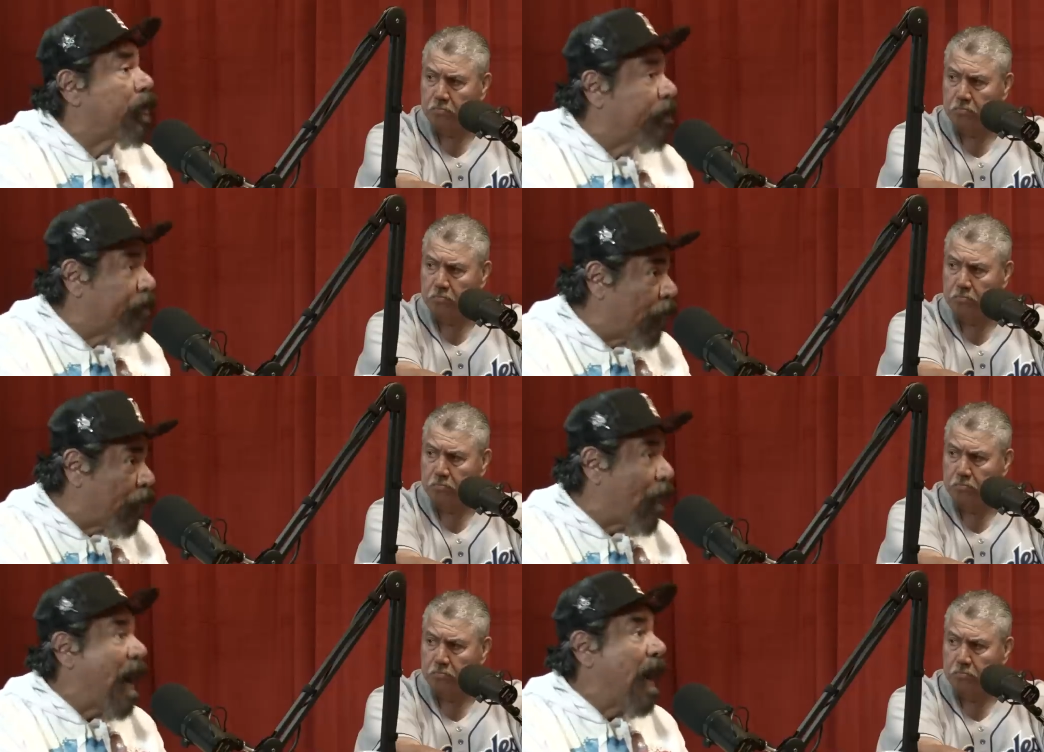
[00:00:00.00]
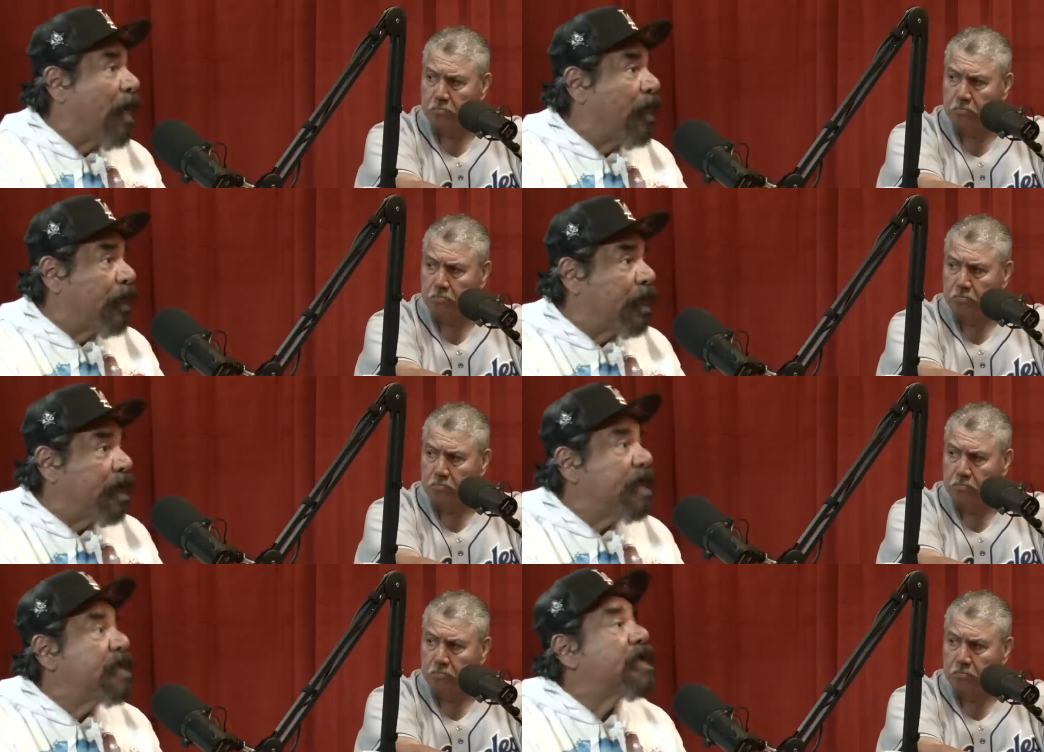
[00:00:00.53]
Speaker 1: of a
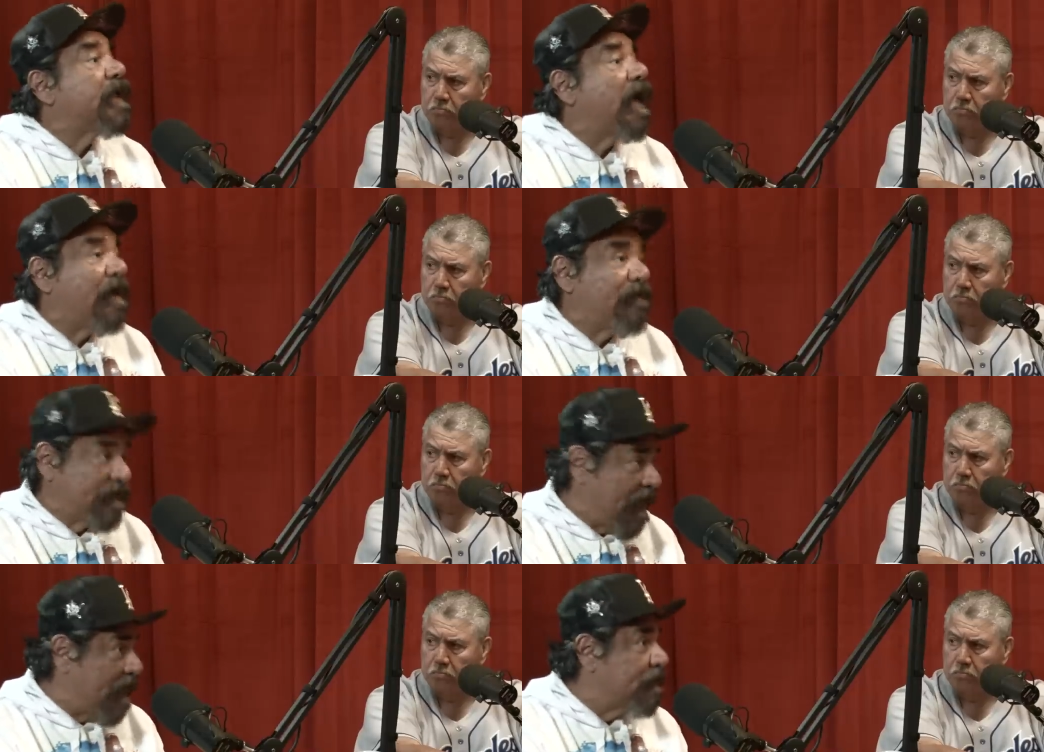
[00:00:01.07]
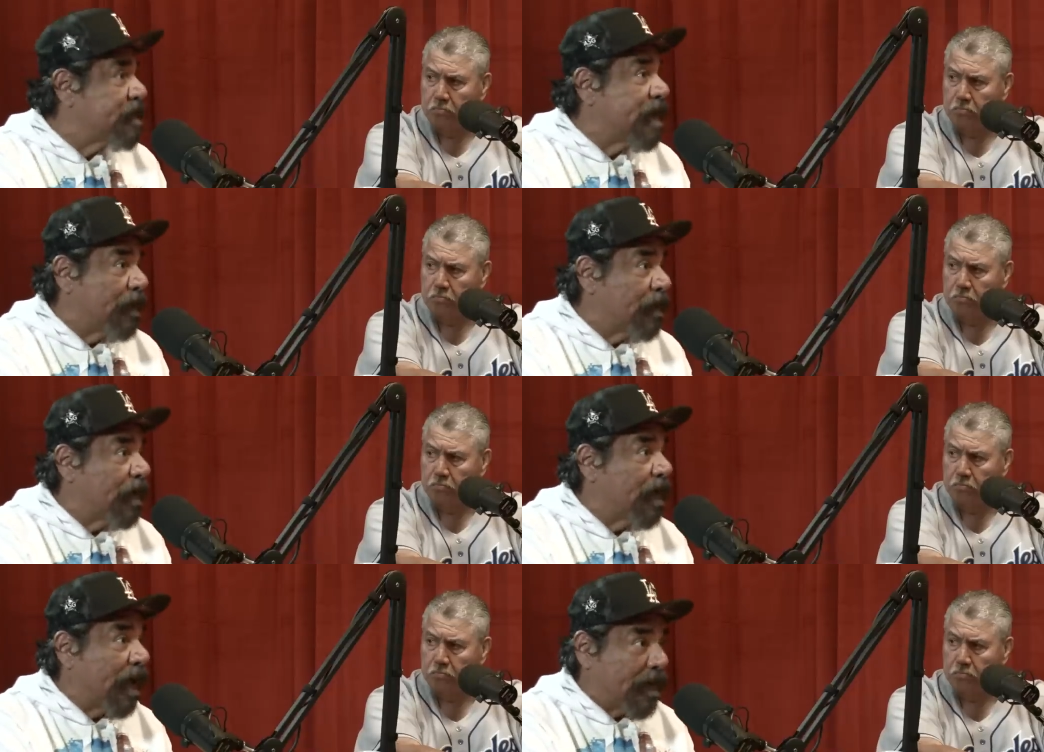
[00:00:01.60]
round, he's going to have his hands
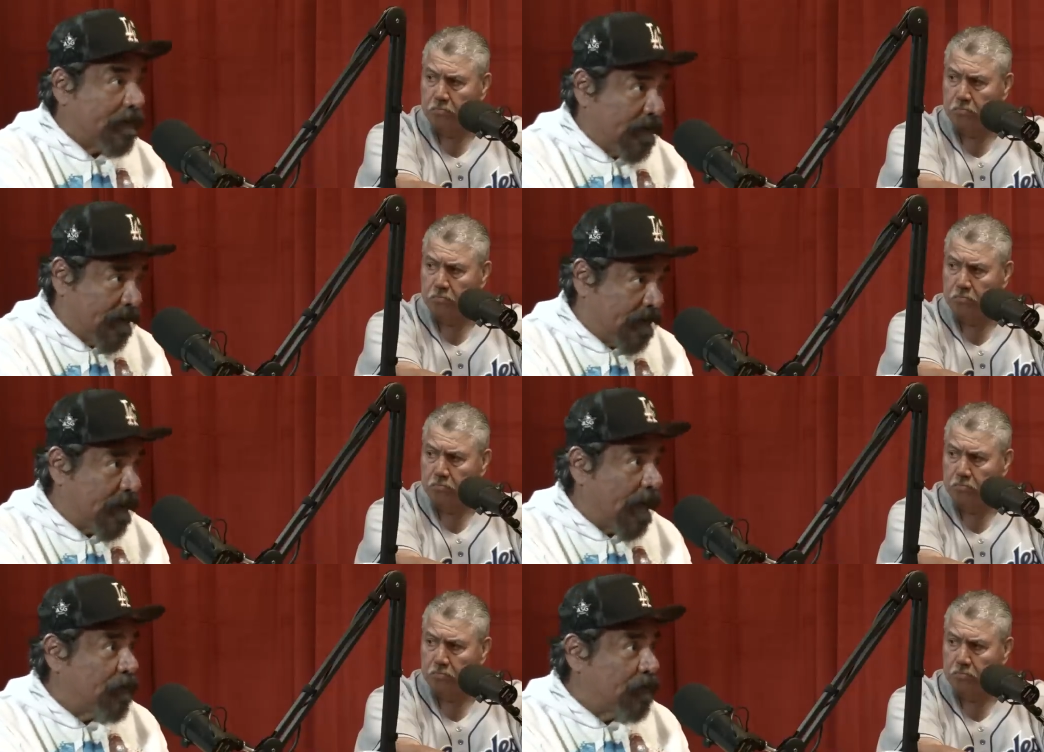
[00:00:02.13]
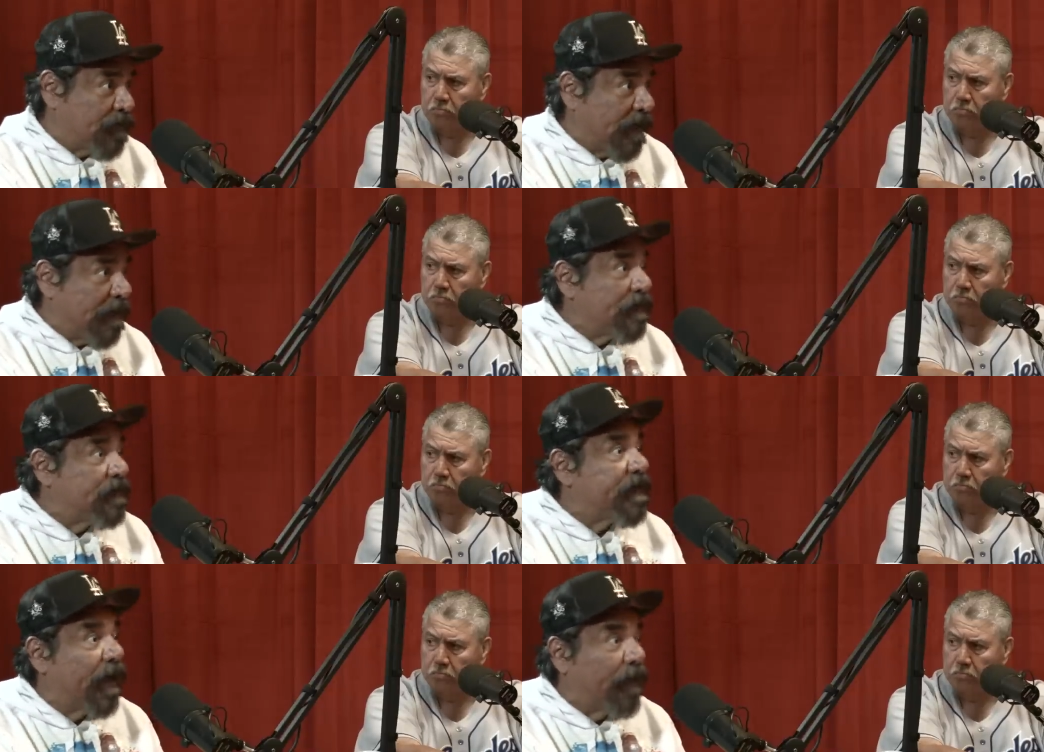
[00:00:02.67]
down. Like, that was
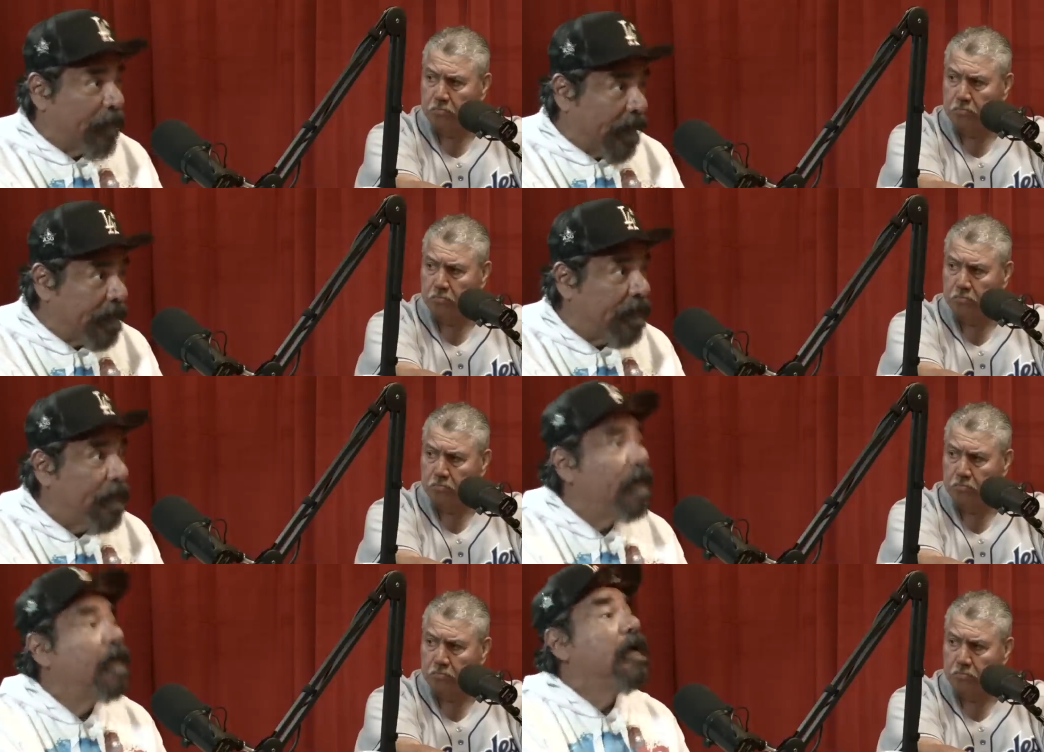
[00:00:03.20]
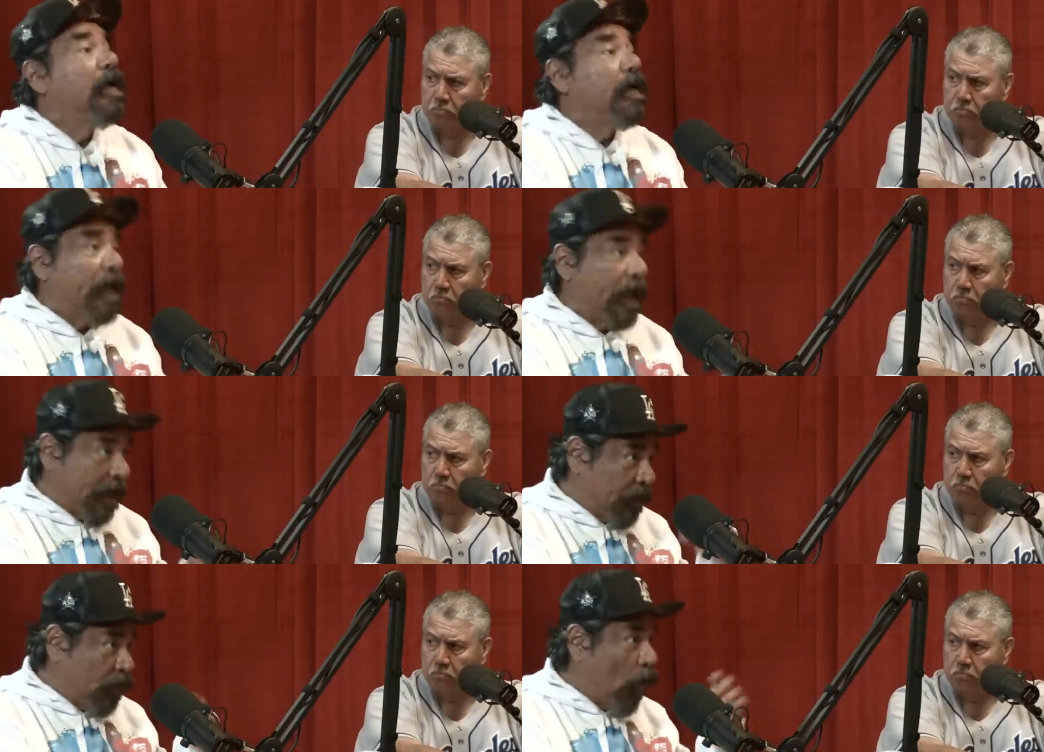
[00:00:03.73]
intel, right?
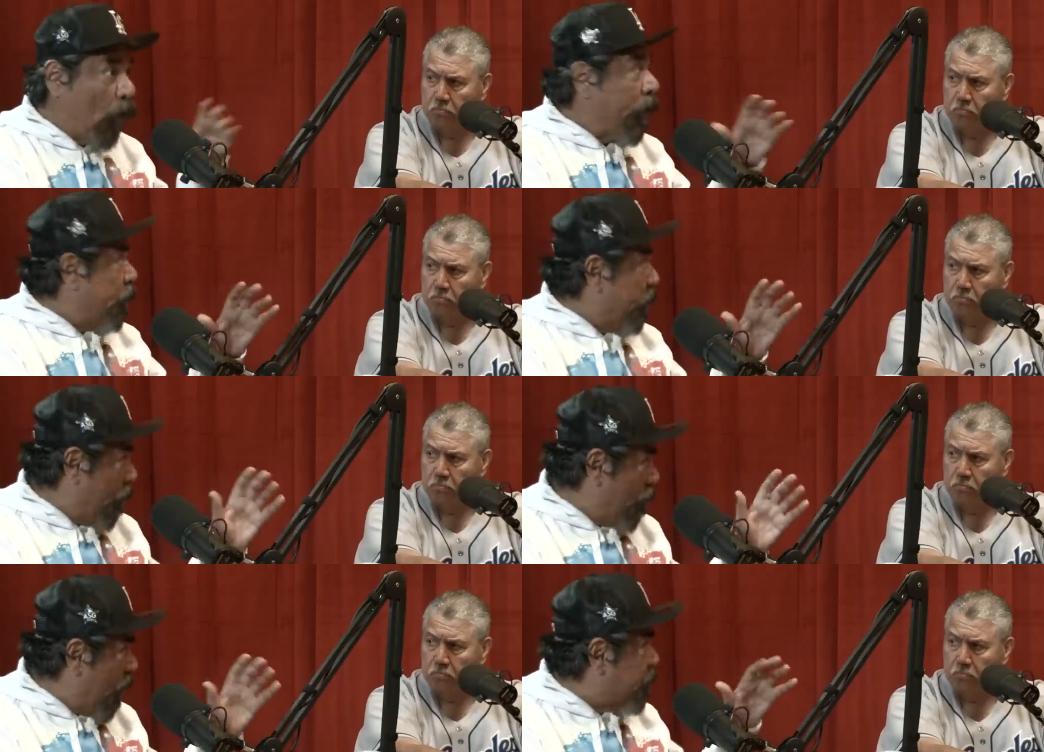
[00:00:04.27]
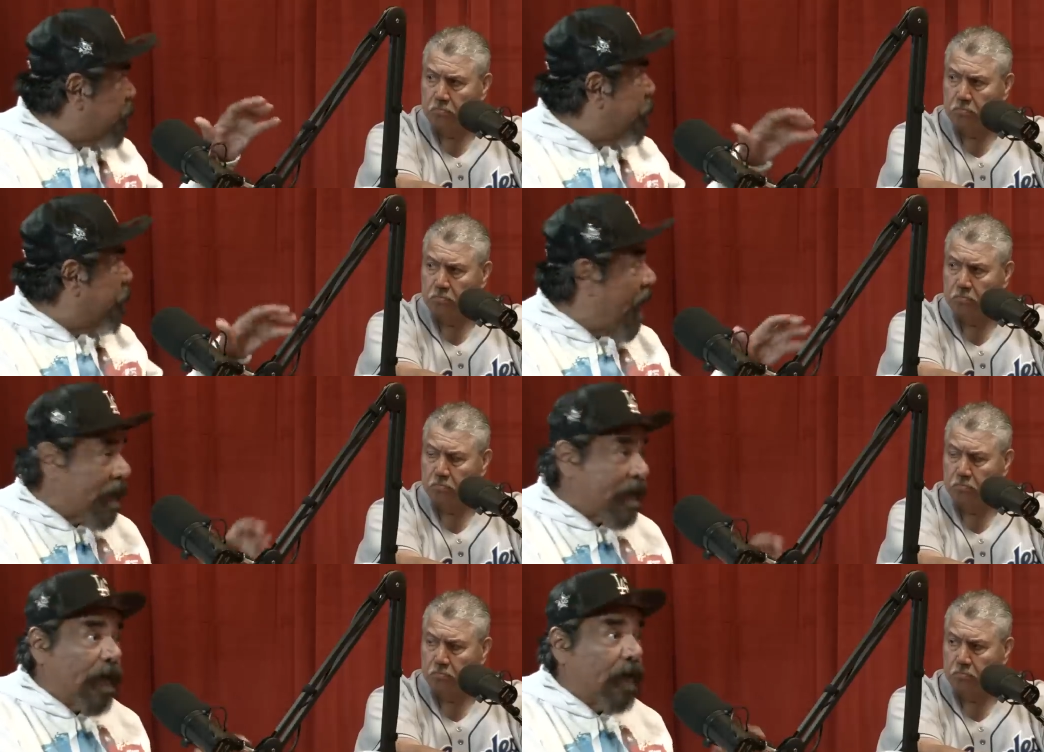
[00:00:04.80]
Like in knowing and watching
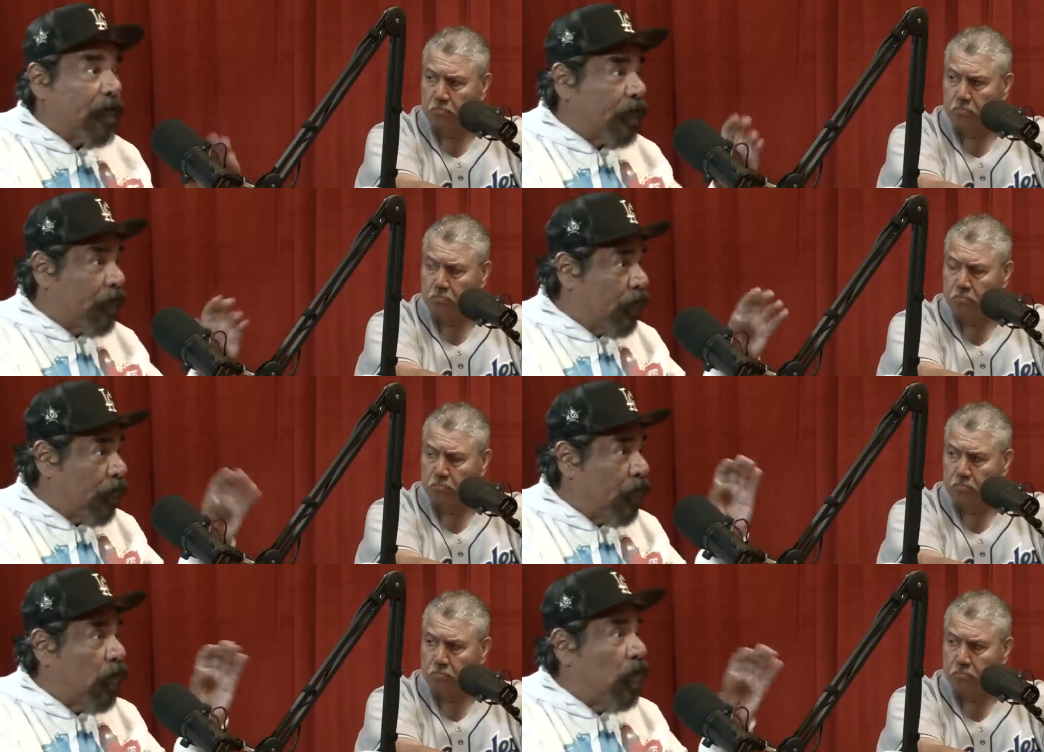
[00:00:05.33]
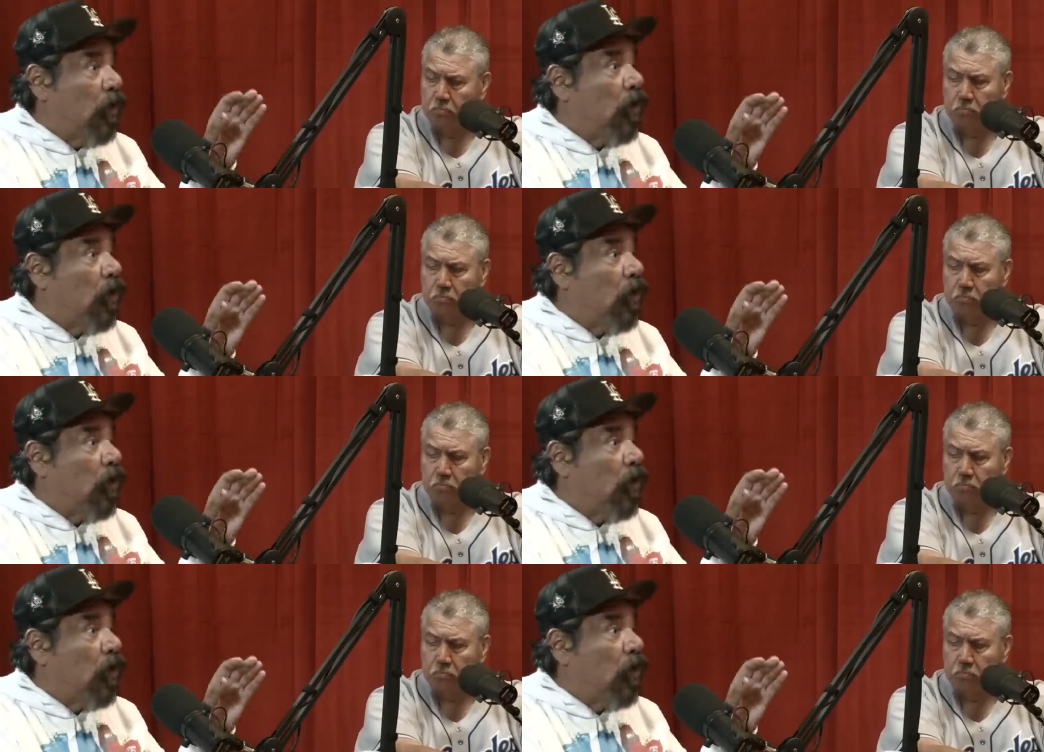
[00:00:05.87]
Pacquiao. Well, they had fought